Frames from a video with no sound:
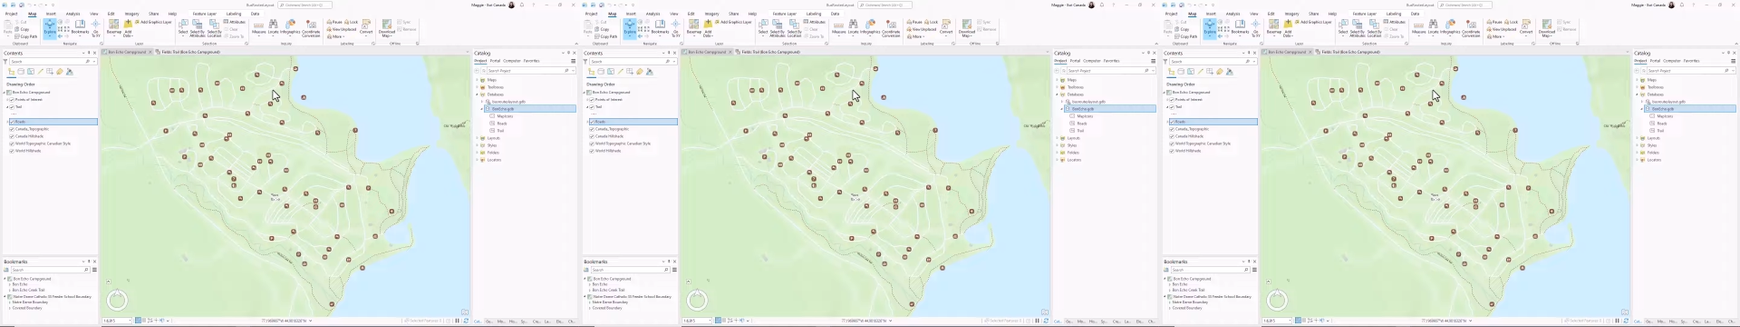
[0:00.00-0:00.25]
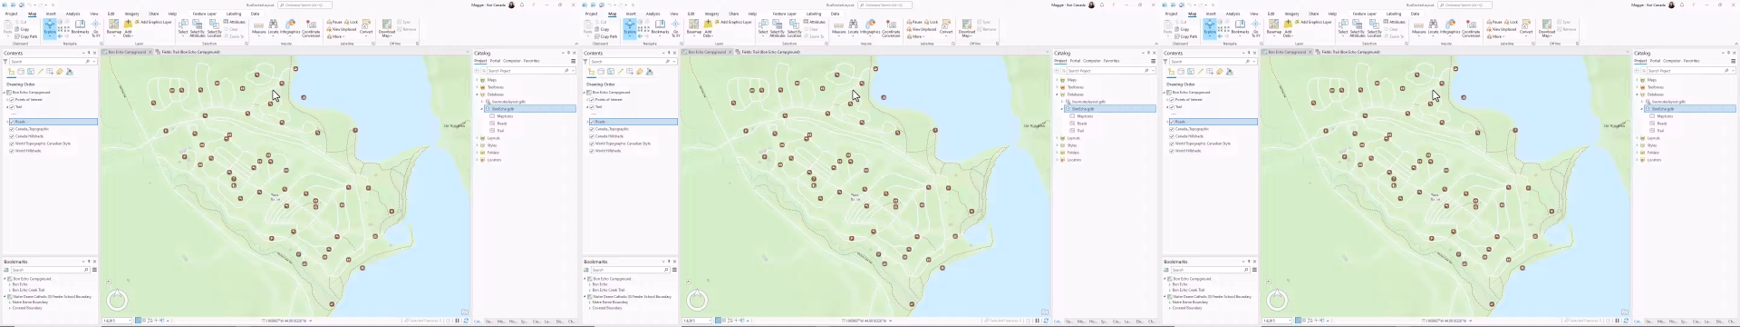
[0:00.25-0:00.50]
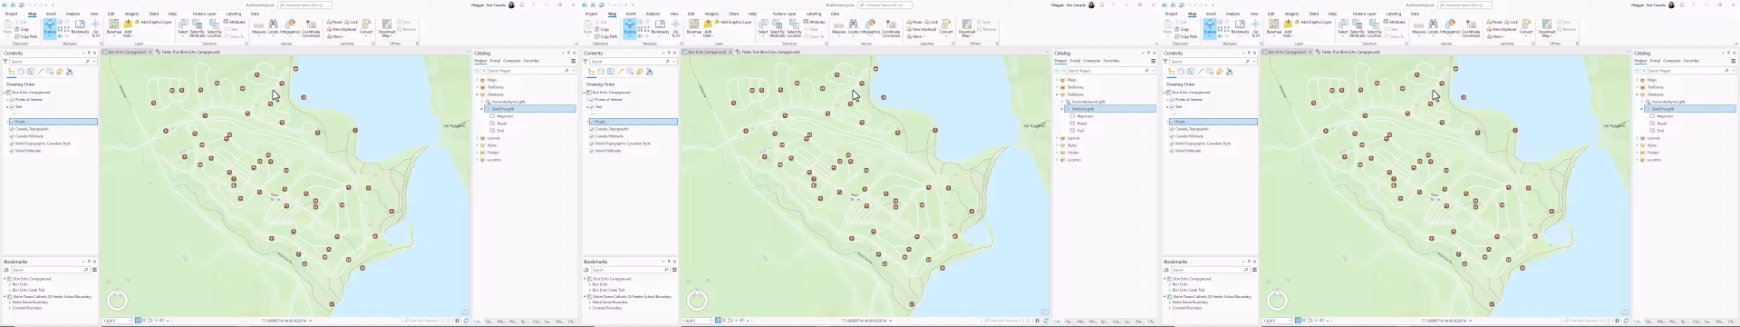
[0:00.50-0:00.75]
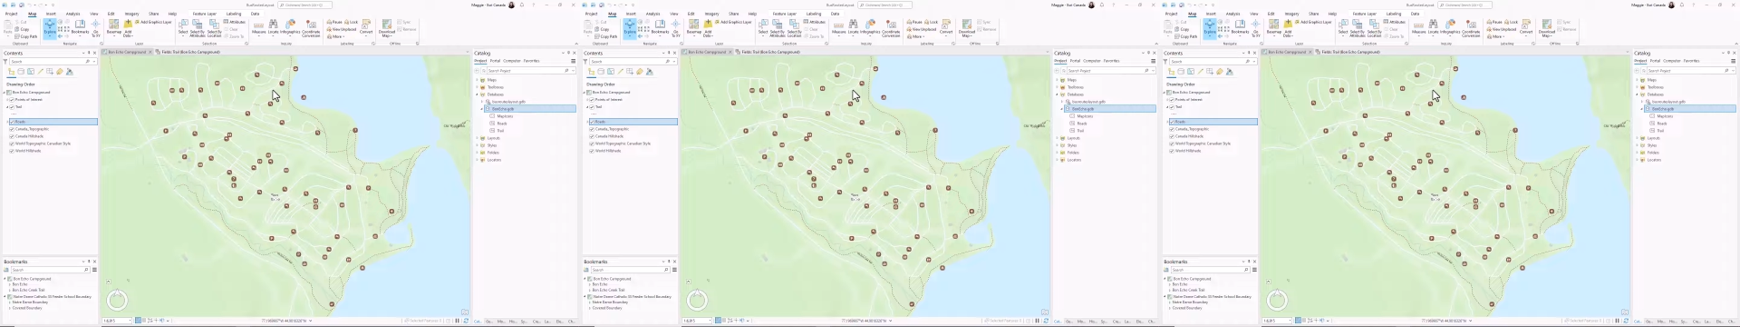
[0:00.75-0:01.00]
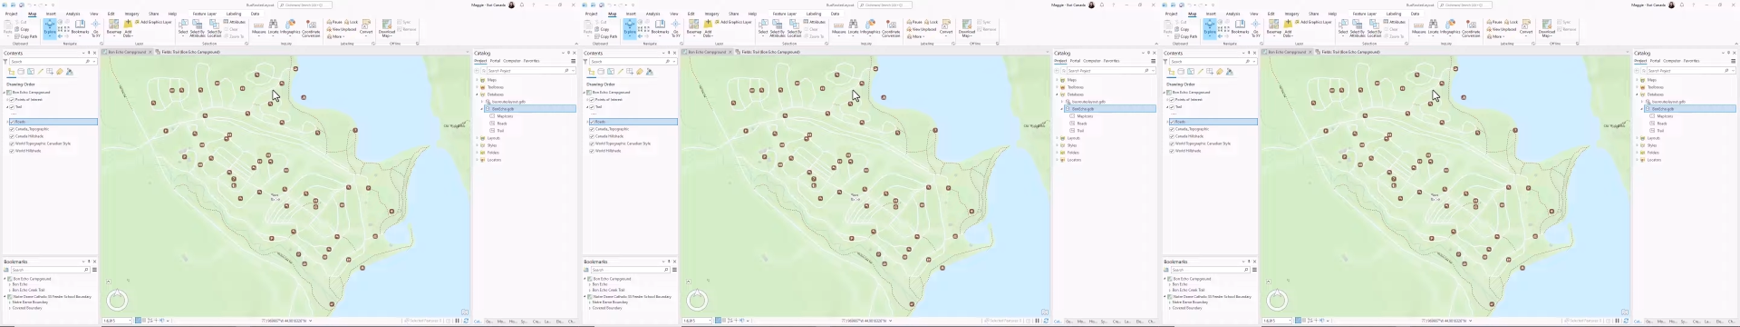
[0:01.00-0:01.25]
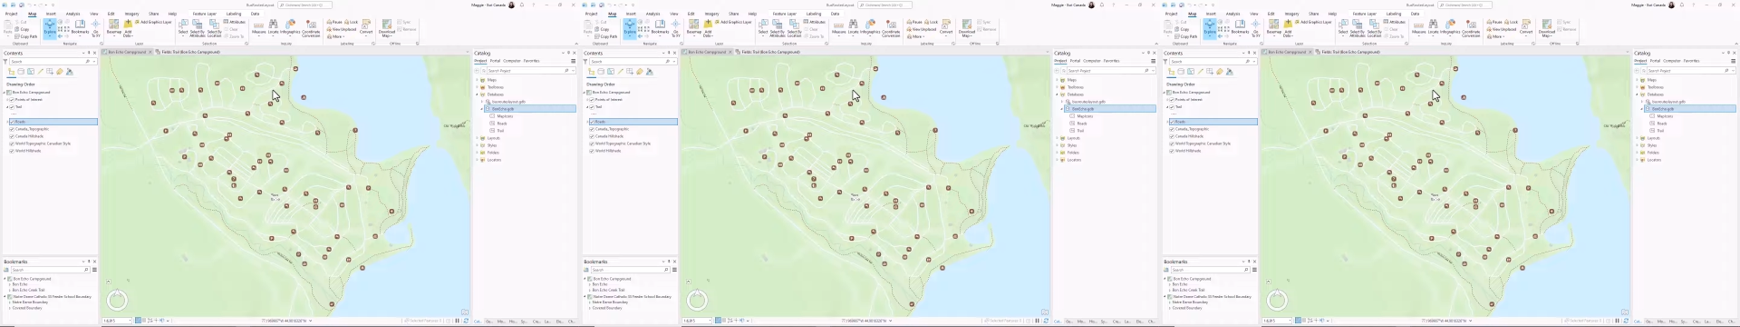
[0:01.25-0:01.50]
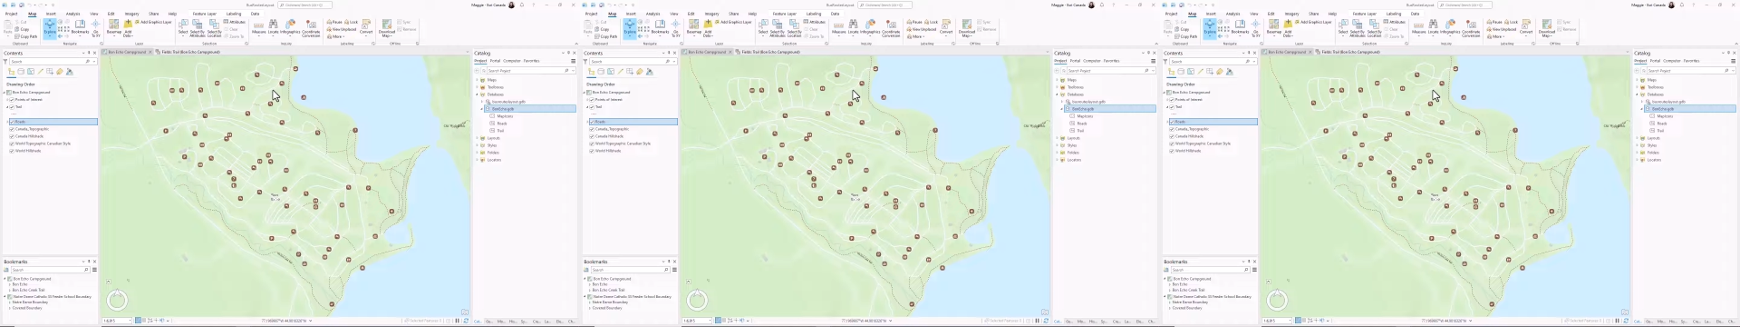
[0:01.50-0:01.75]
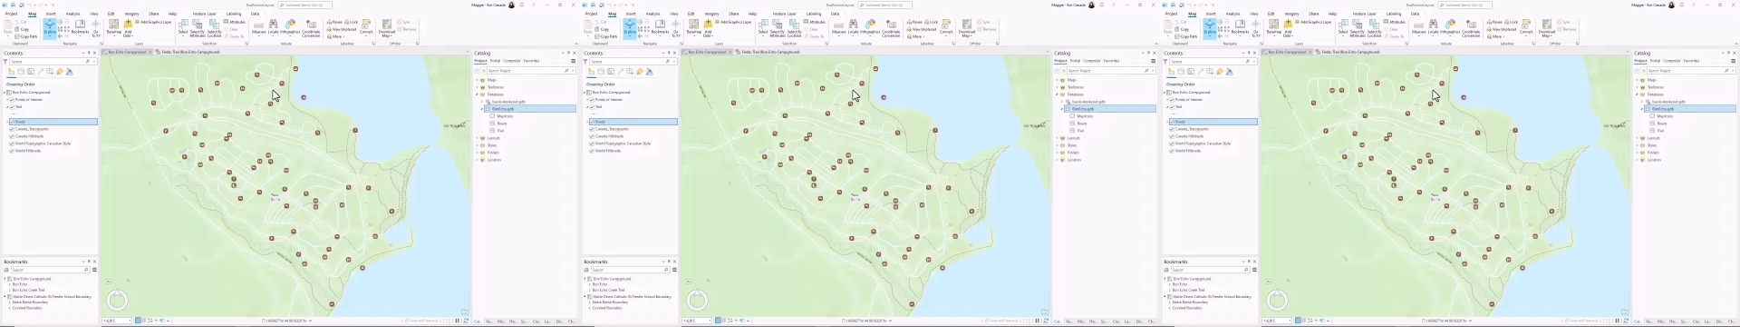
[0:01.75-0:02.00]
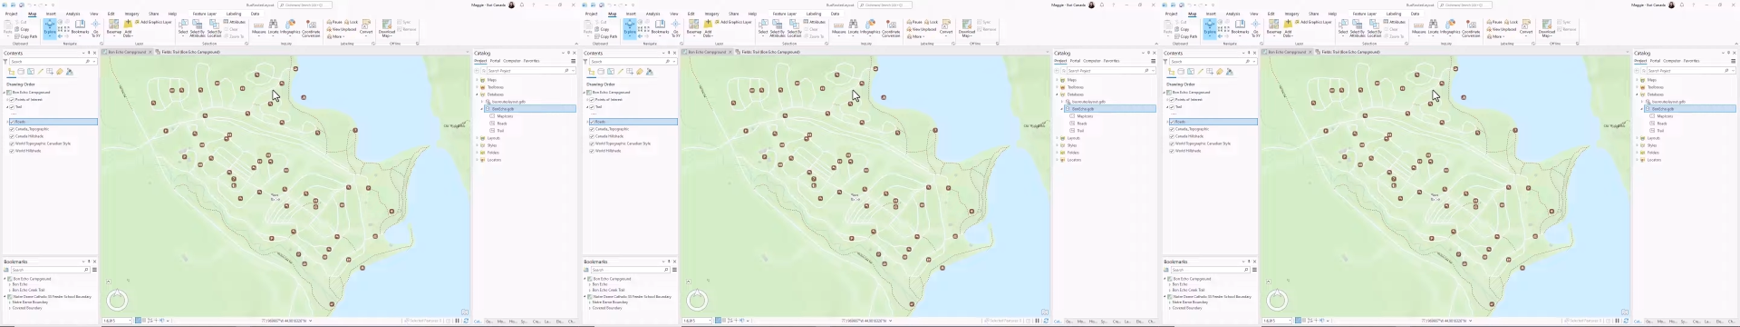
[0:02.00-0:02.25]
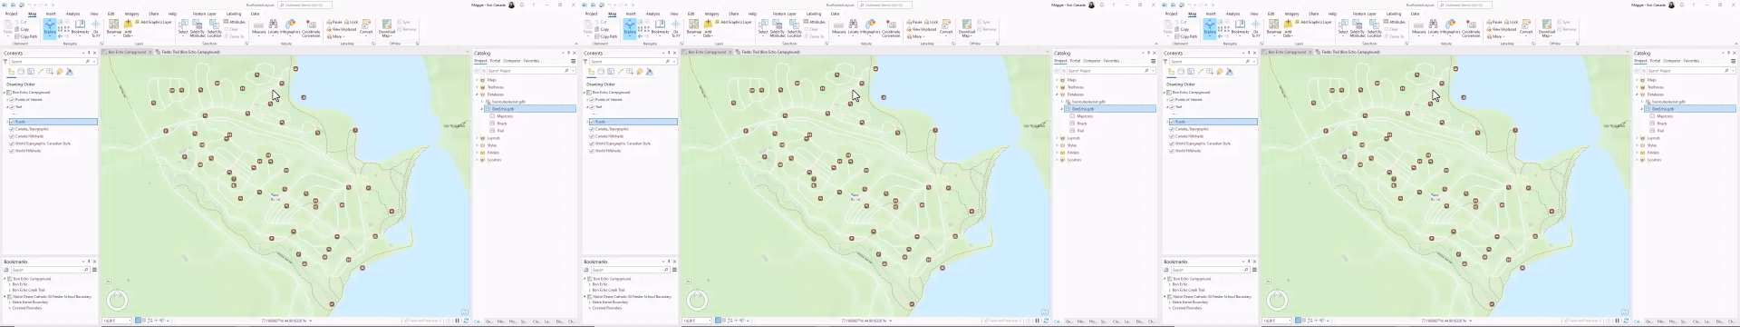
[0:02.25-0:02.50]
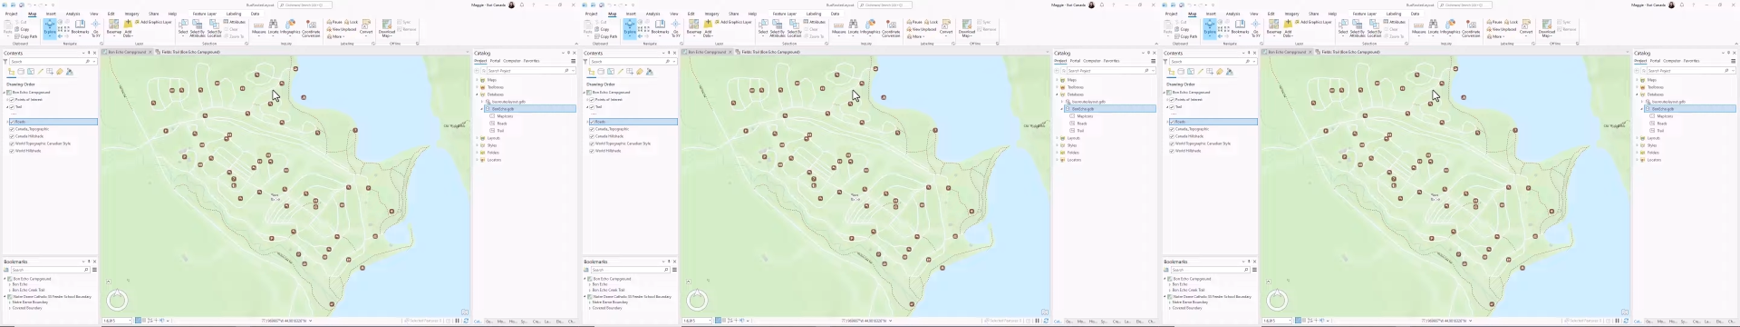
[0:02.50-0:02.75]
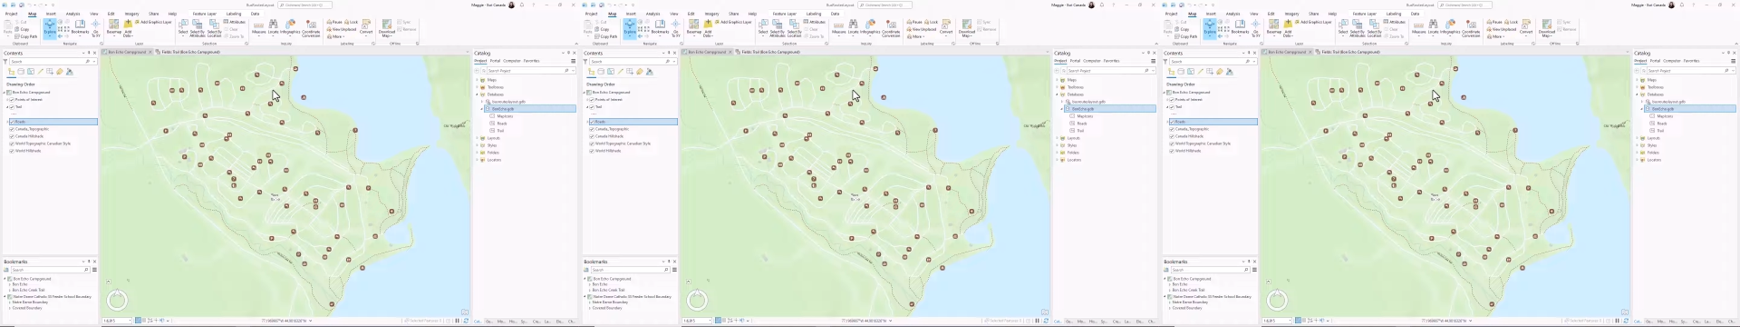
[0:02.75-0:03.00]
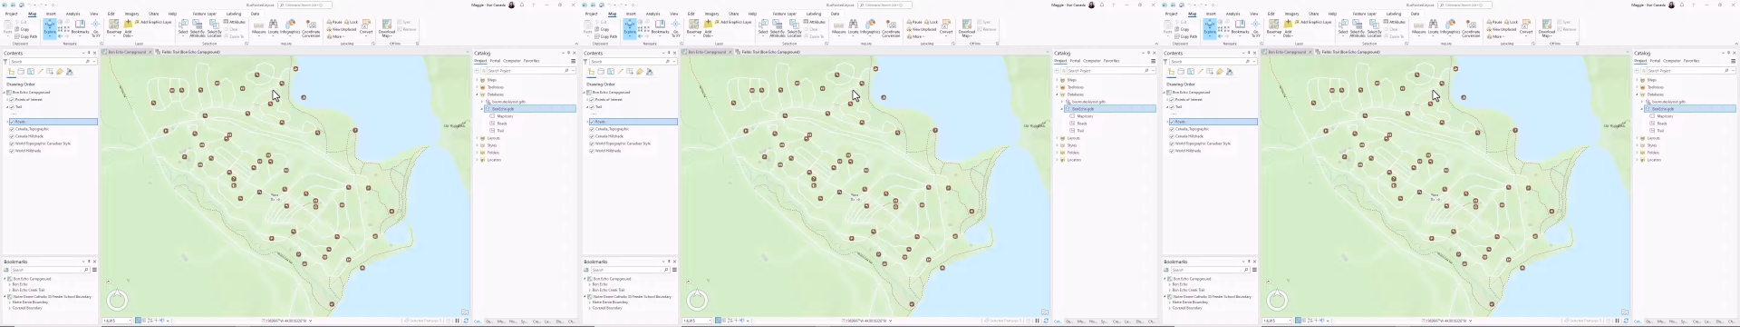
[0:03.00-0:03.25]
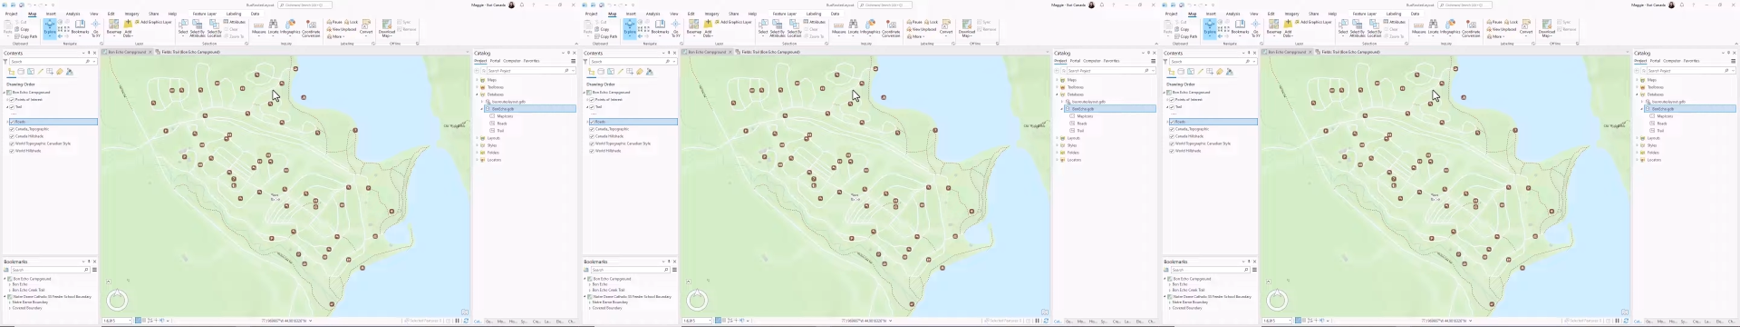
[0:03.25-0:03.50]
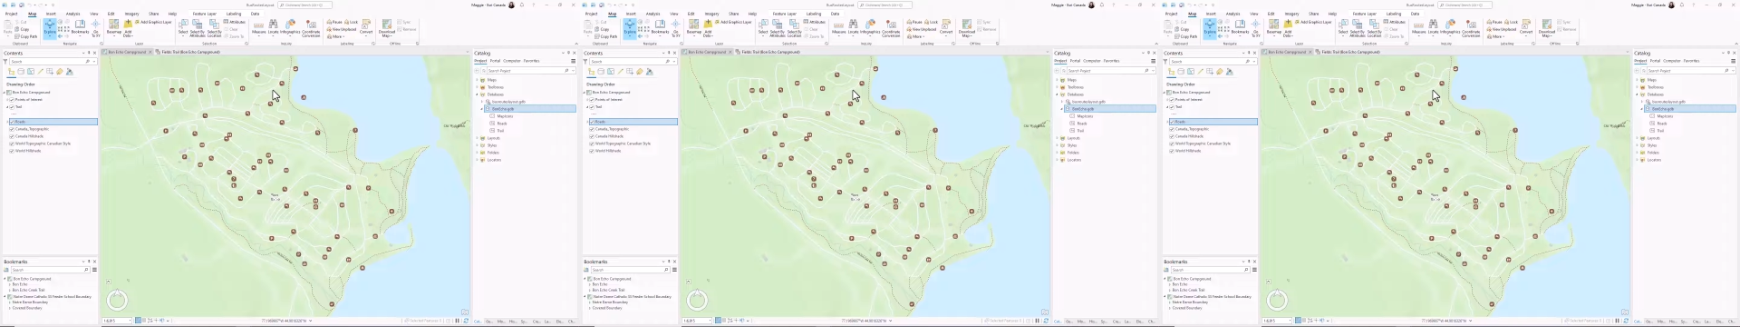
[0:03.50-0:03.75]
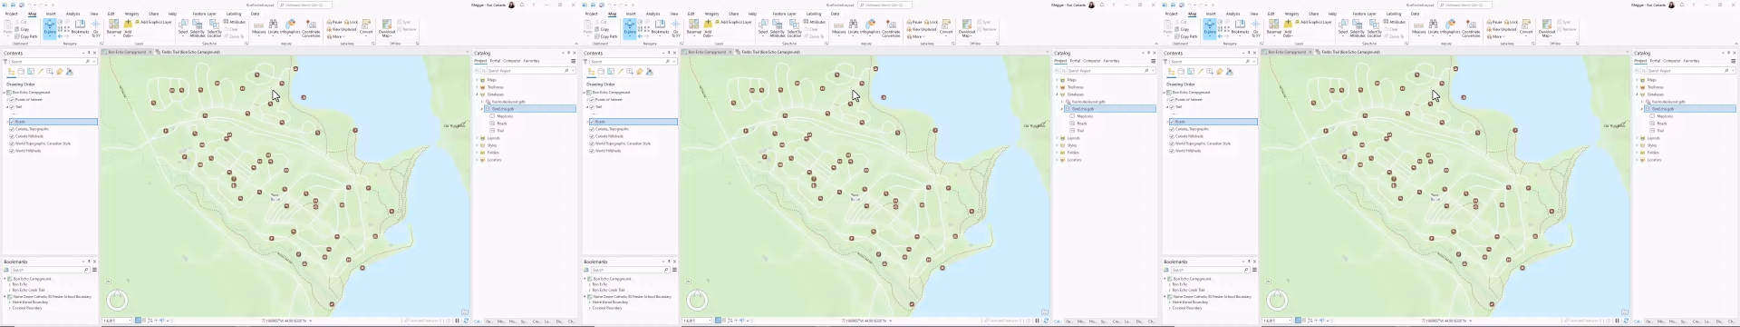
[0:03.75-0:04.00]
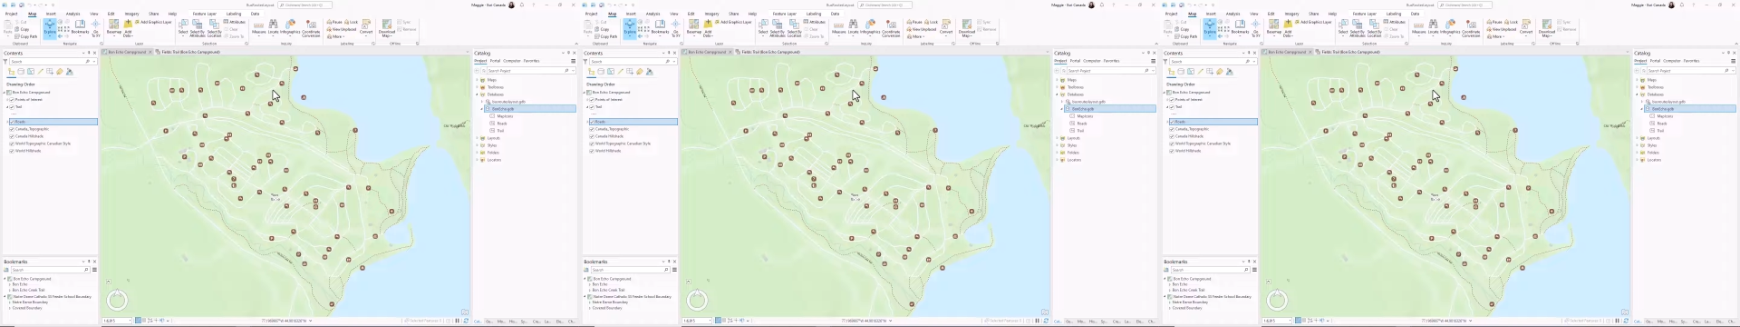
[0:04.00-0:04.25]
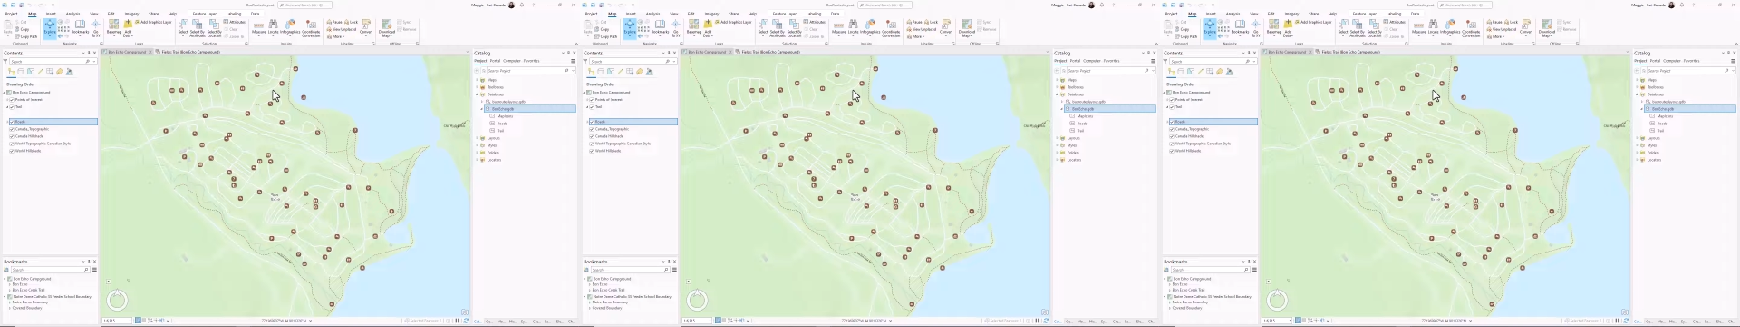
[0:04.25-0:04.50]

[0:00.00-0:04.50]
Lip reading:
(no speaker visible)